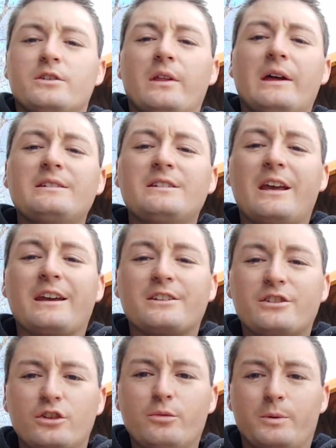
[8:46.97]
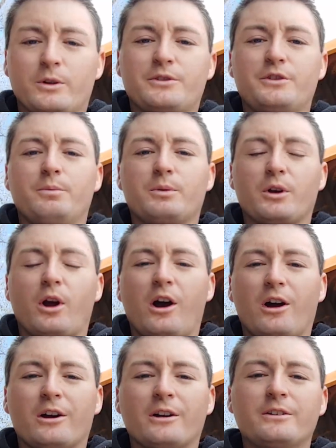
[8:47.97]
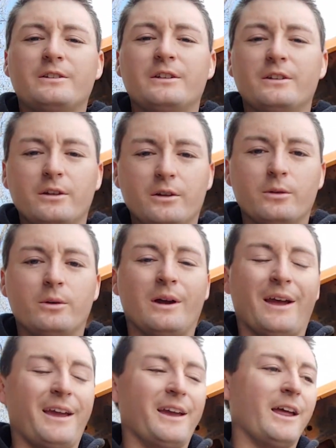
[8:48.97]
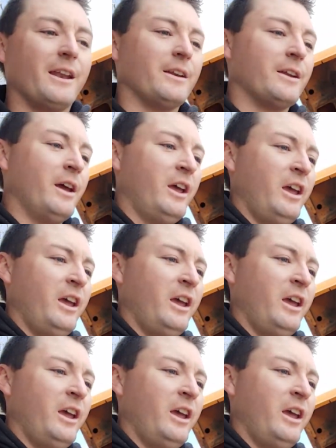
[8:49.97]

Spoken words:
So that's like super hard to do, and